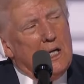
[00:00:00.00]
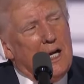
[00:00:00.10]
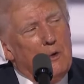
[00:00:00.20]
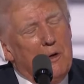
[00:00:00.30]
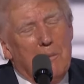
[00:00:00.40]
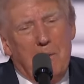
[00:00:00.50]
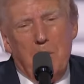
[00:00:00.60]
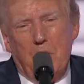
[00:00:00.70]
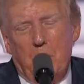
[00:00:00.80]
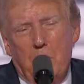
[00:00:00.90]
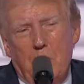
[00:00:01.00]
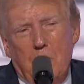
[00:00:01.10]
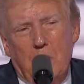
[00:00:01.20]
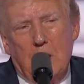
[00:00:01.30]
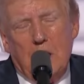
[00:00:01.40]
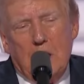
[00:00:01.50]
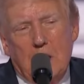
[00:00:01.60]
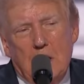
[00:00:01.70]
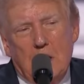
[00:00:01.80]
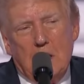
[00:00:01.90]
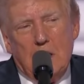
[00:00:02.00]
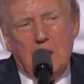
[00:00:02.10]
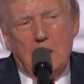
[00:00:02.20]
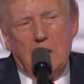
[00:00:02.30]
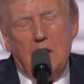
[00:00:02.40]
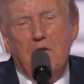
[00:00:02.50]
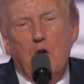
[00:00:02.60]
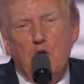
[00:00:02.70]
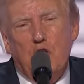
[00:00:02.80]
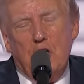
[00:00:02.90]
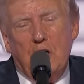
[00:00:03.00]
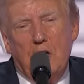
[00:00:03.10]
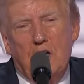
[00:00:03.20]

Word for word: And remember the word devotion,